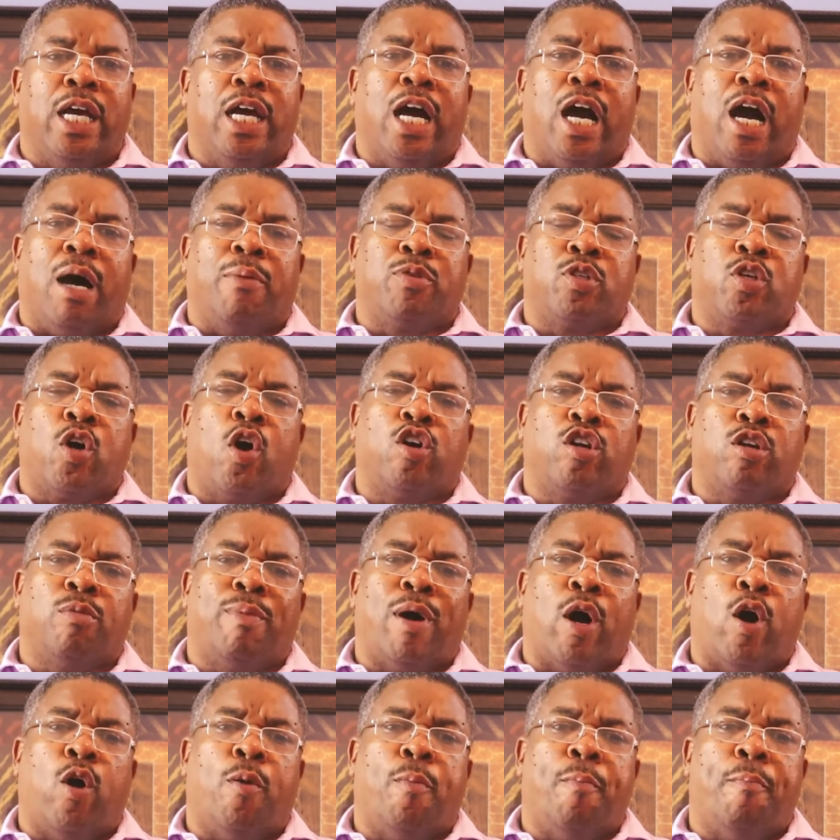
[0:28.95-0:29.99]
I'm talking
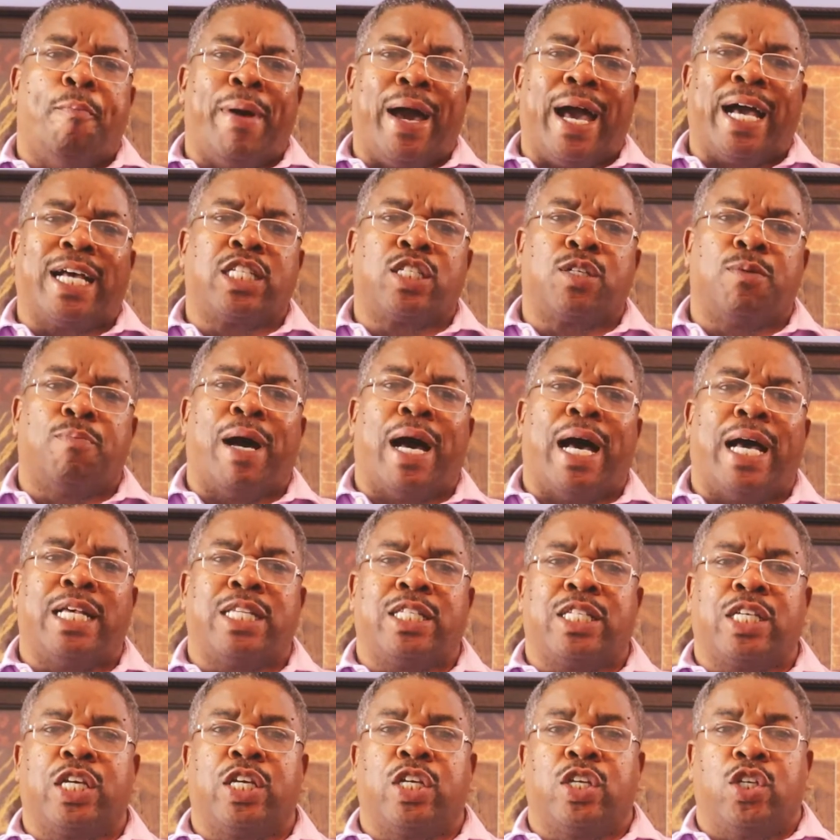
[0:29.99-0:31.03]
about
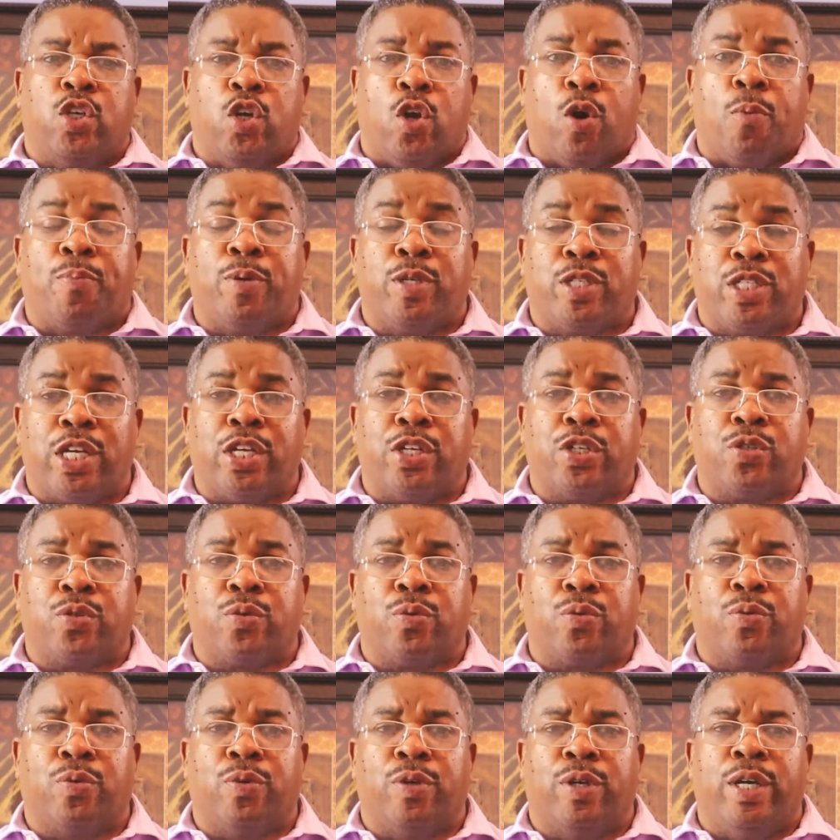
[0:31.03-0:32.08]
maximizing your
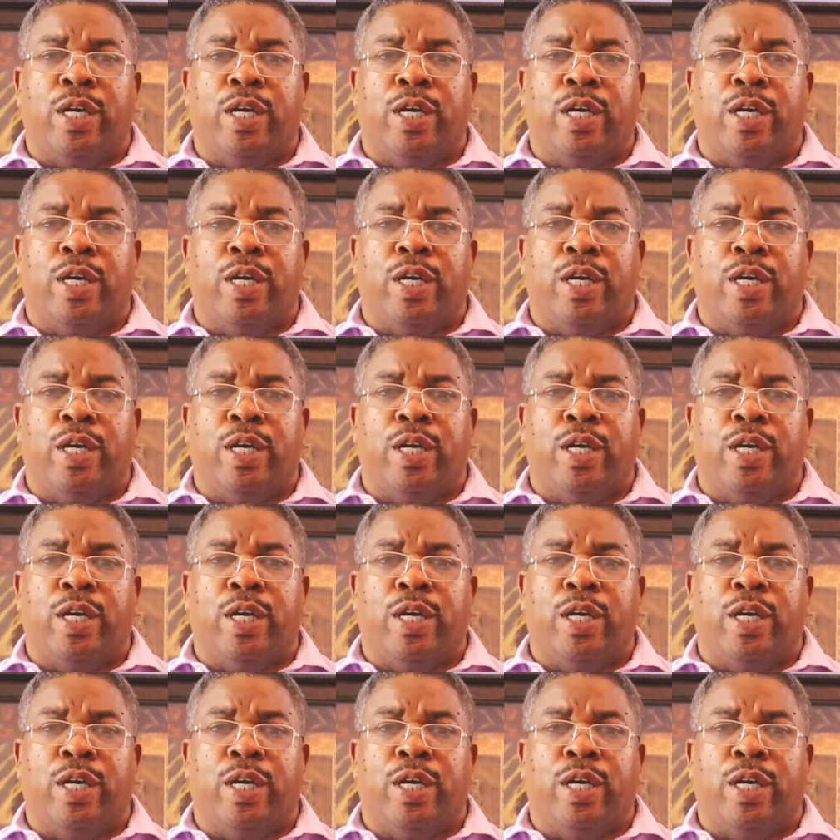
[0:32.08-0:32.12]
potential,